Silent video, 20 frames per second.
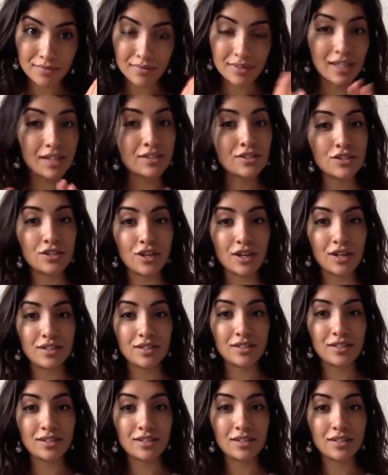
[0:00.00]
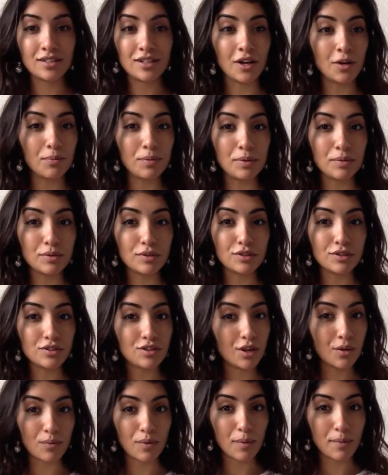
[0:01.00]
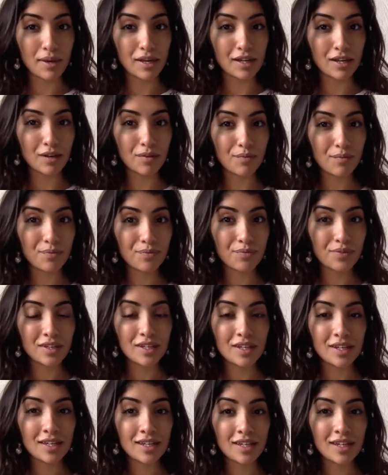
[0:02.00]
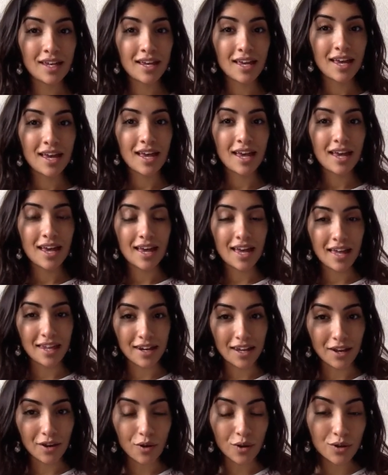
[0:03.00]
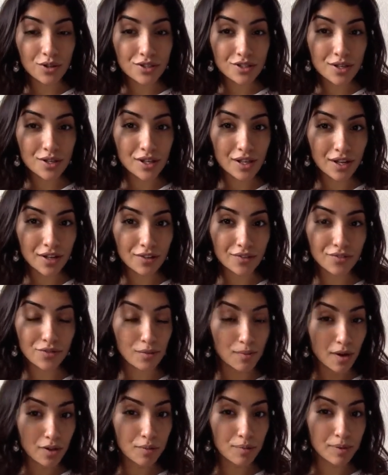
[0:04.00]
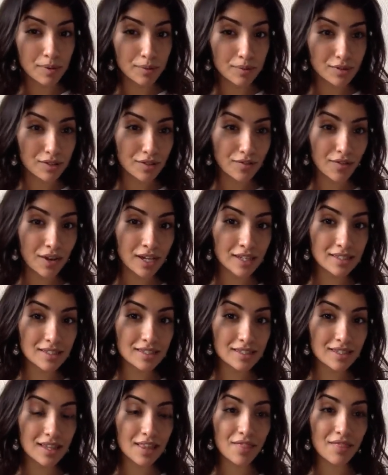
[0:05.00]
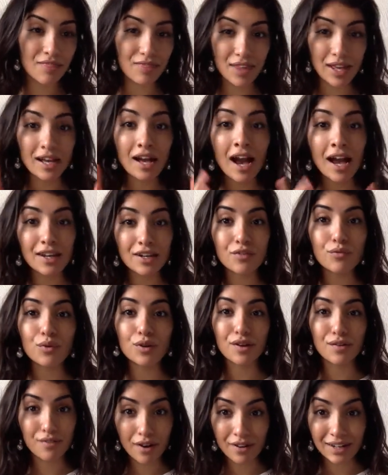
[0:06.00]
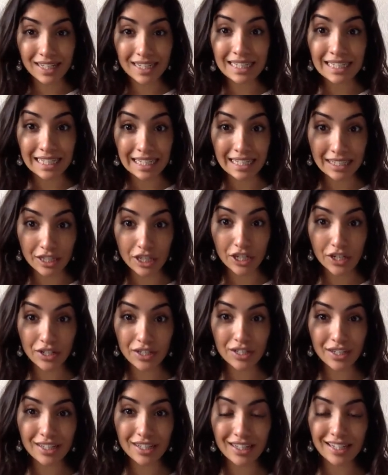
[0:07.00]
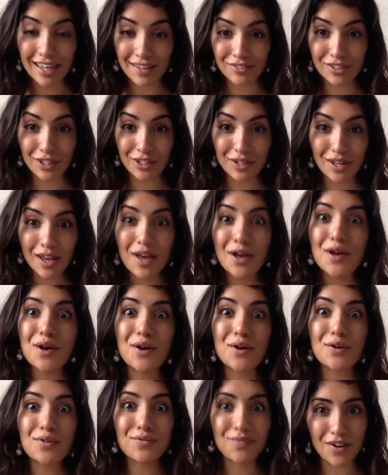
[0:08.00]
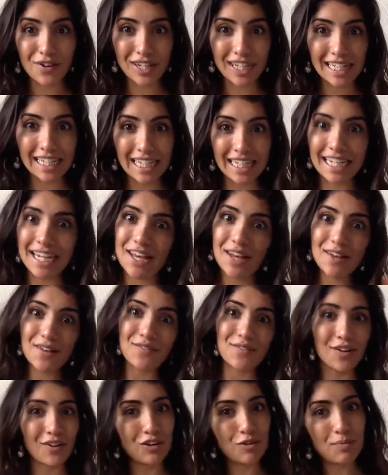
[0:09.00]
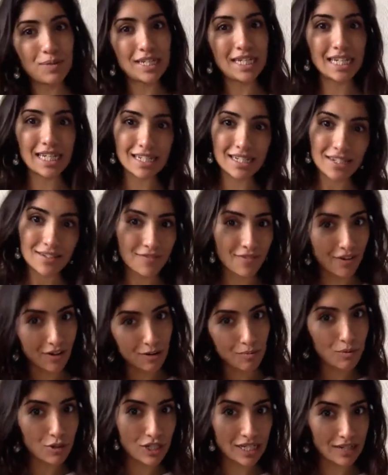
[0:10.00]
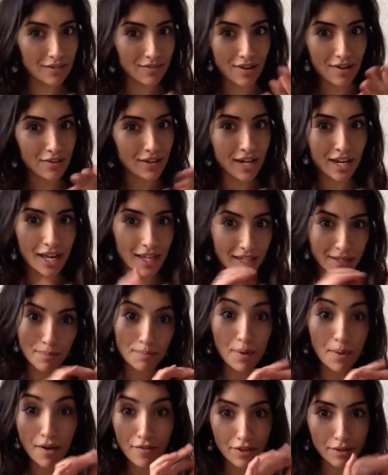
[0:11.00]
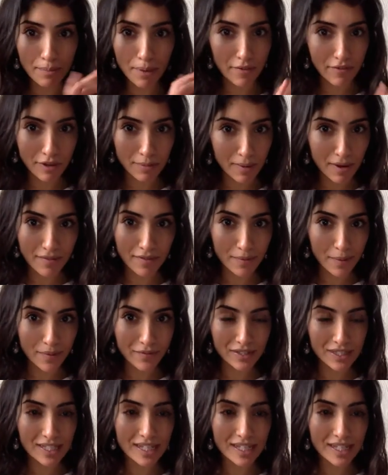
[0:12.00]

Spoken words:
That's good. Young people don't wear makeup. And I also learned from other people's advice, they kind of want a very clean look. You have to look very clean, very petite, very pretty, very like perfect, perfect, perfect, perfect.